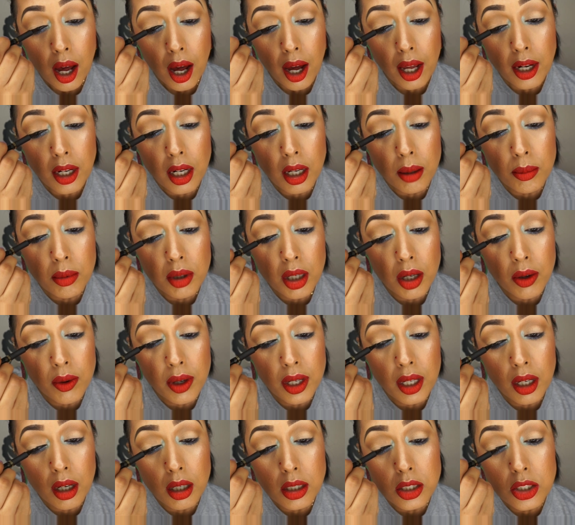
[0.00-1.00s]
And I'm
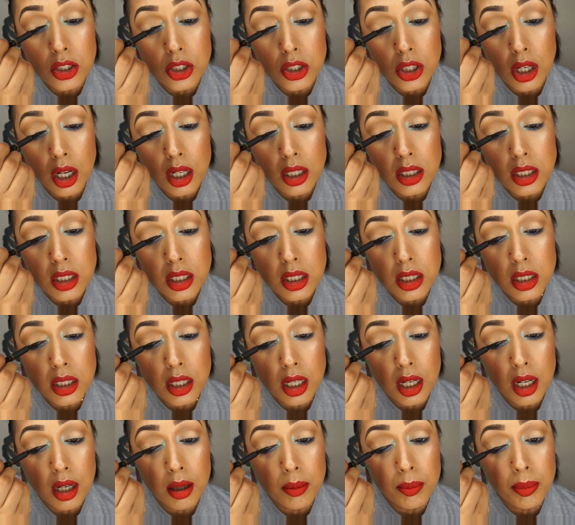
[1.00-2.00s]
going just
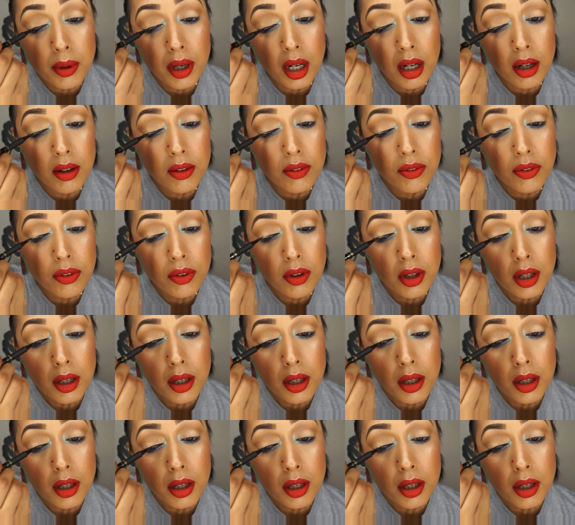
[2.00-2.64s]
above